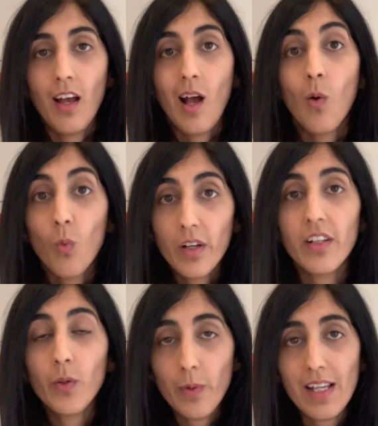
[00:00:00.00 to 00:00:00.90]
And one of
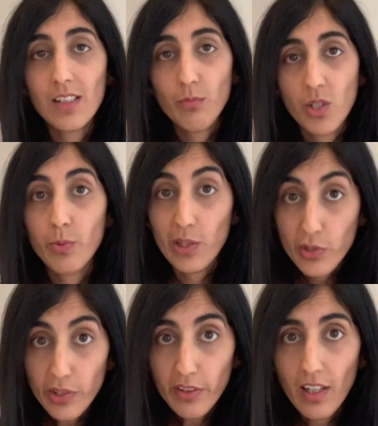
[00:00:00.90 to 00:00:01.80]
the ways in which we
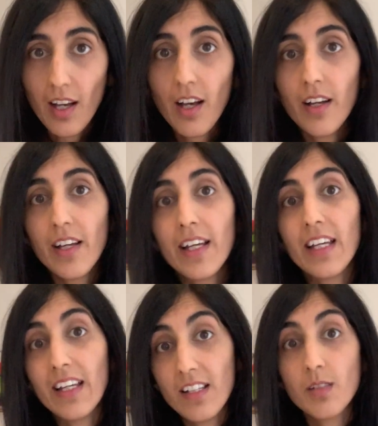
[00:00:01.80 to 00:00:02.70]
do that
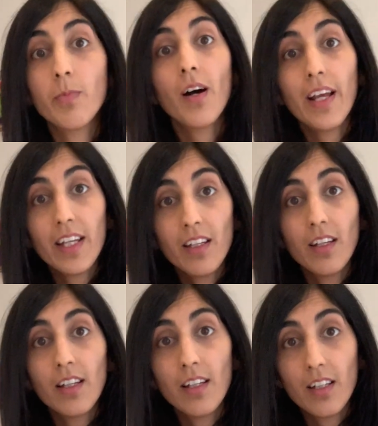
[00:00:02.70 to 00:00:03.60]
is by
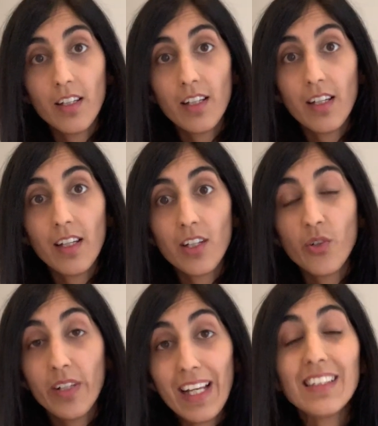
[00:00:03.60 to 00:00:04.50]

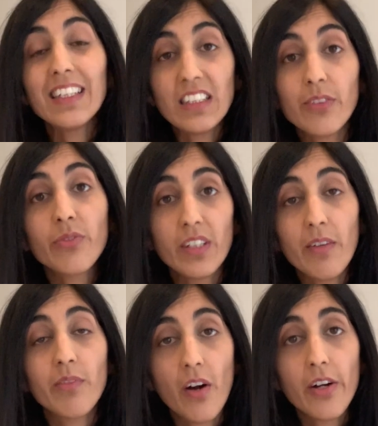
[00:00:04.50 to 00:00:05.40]
creating different
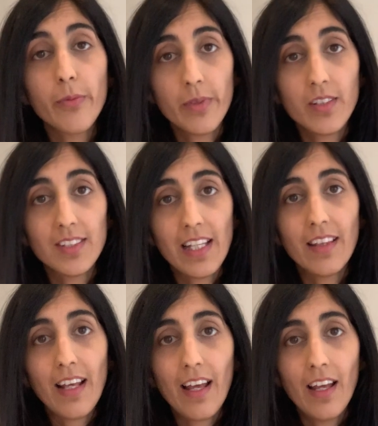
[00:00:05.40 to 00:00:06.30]
environments in
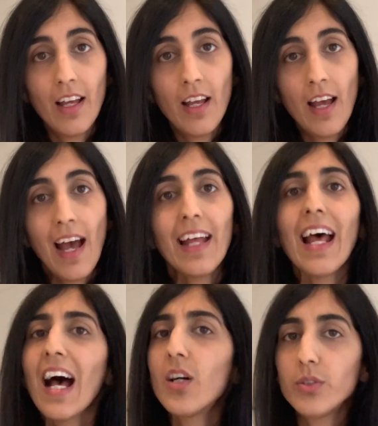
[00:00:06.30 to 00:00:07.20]
there. And
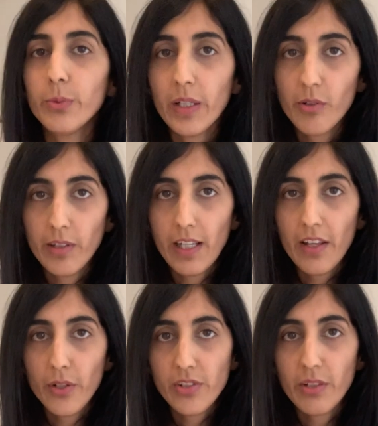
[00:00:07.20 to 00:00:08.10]
how do we
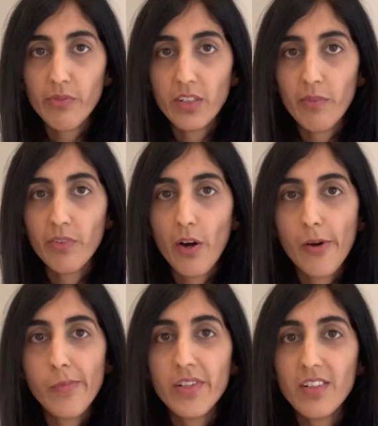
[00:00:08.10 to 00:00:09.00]
create those different
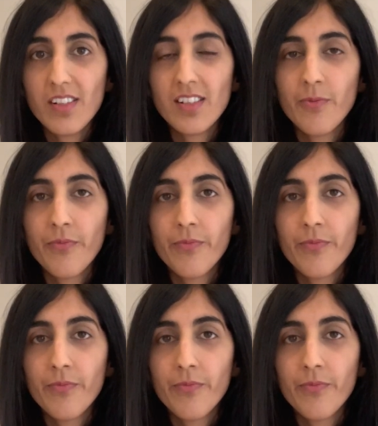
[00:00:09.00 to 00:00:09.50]
environments?